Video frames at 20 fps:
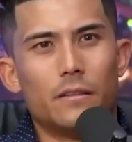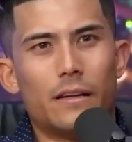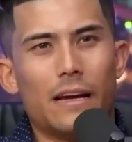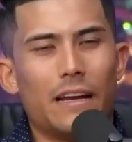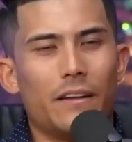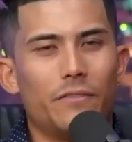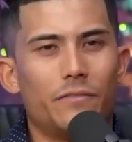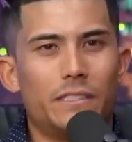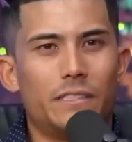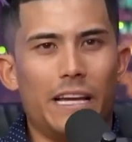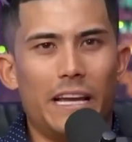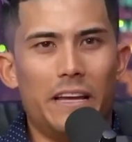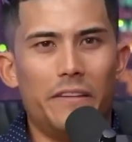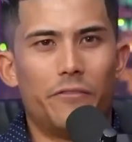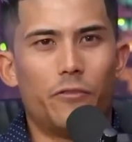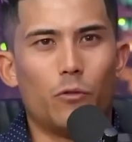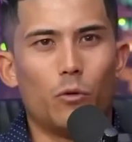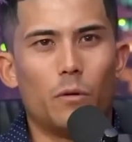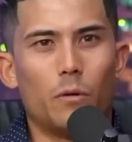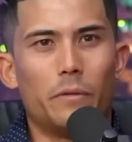kind of
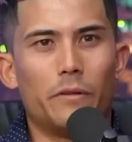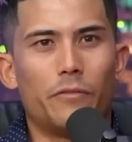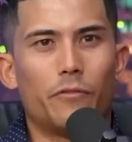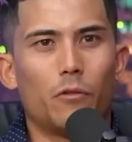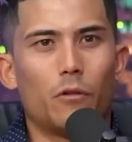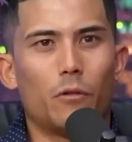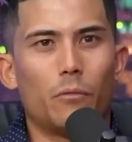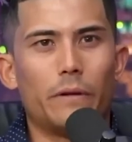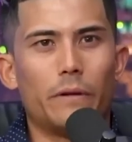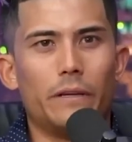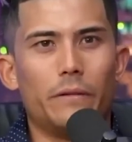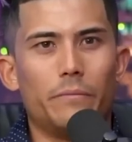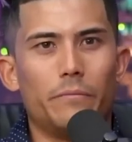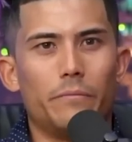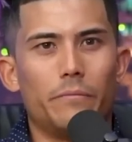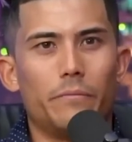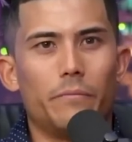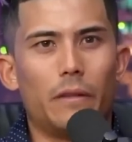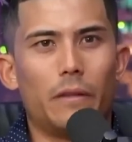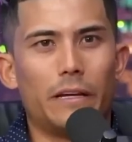date for before we
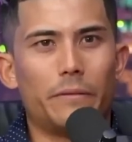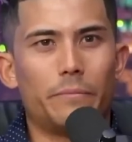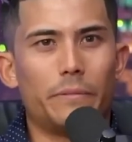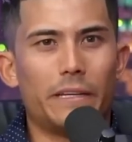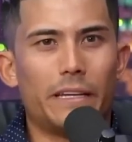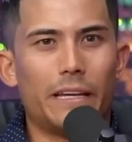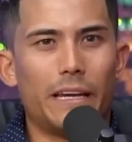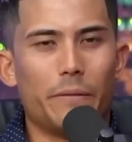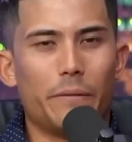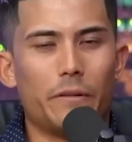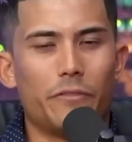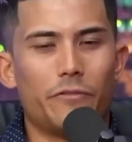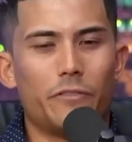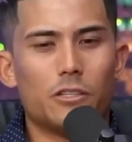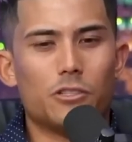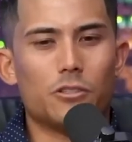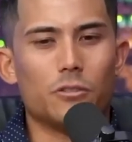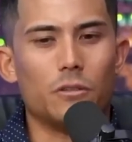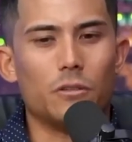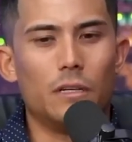like became
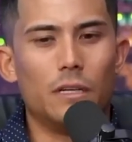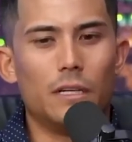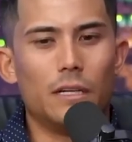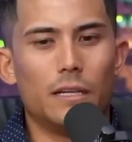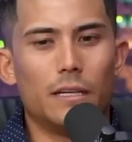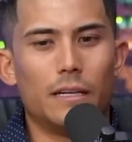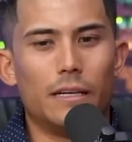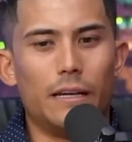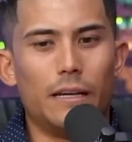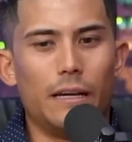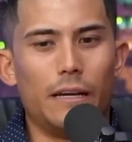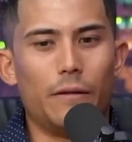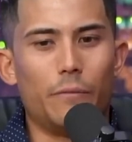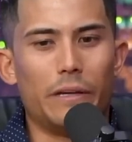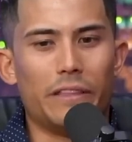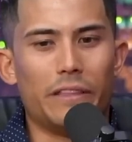official? Mm-hmm.